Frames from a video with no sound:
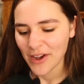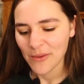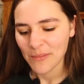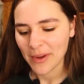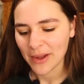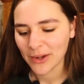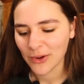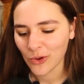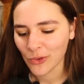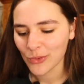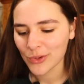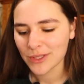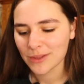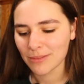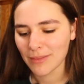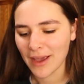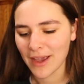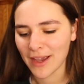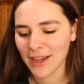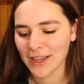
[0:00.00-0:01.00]
my goal was
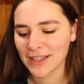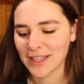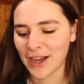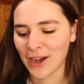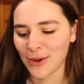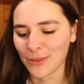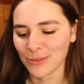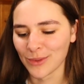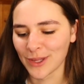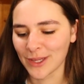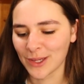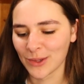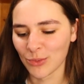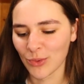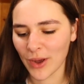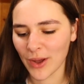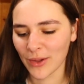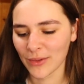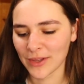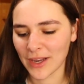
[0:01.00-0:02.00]
May, and now I'm like,
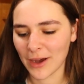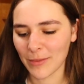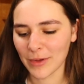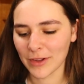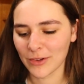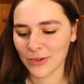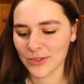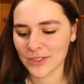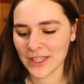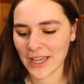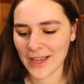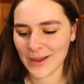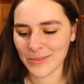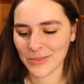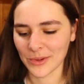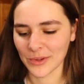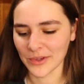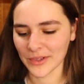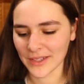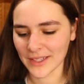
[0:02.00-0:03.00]
well, now my goal is
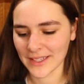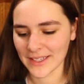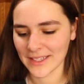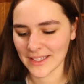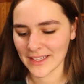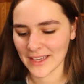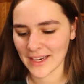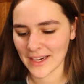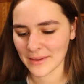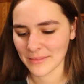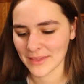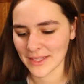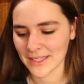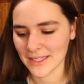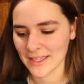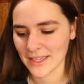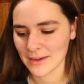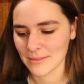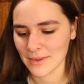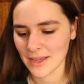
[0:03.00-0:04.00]
April, and then I'm
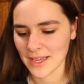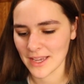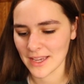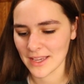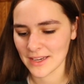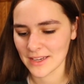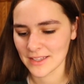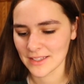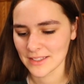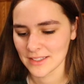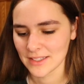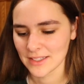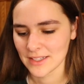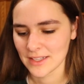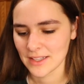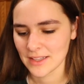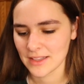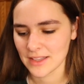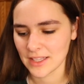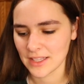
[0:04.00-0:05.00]
like in my head
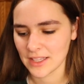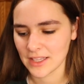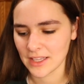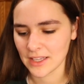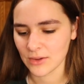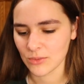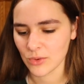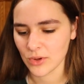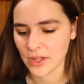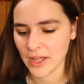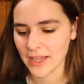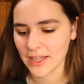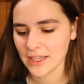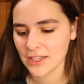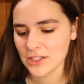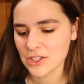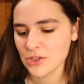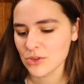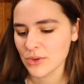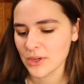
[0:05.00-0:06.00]
thinking, well, I
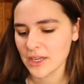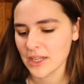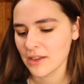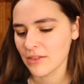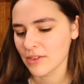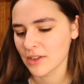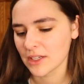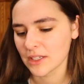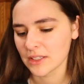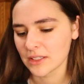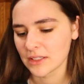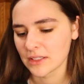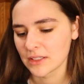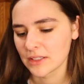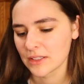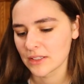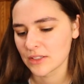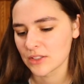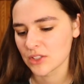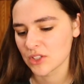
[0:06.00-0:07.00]
could do it even
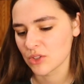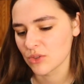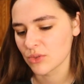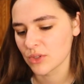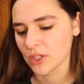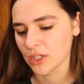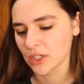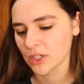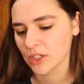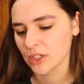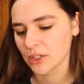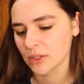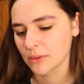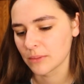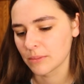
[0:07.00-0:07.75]
sooner.